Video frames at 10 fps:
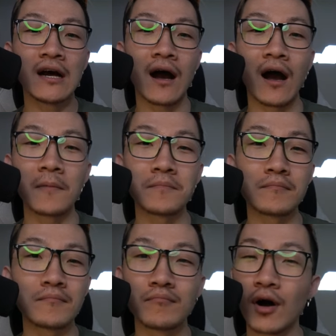
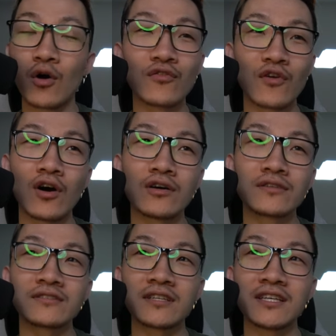But overall,
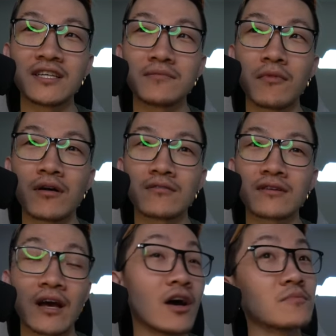the team
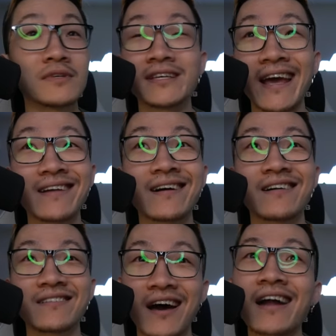helped me gain
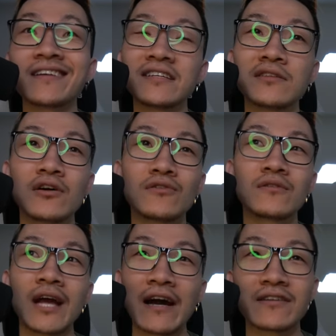a lot of ELO
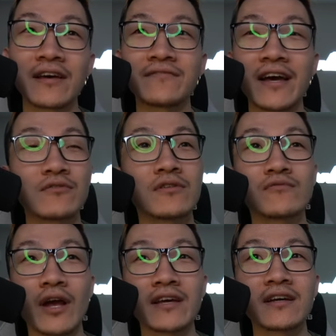out of that veteran
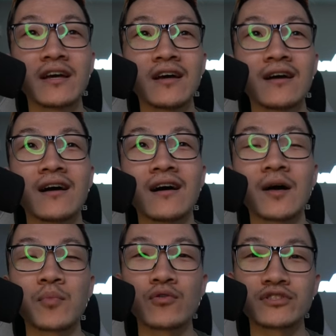rank,
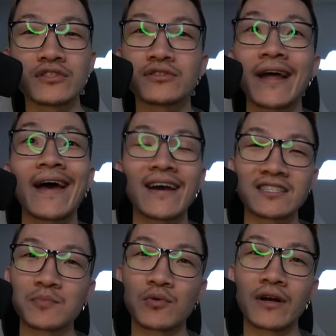approaching to that
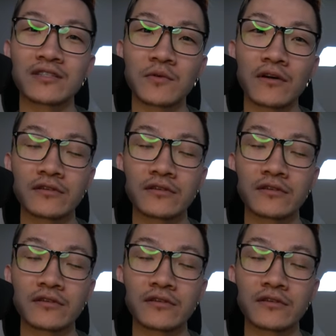expert as well.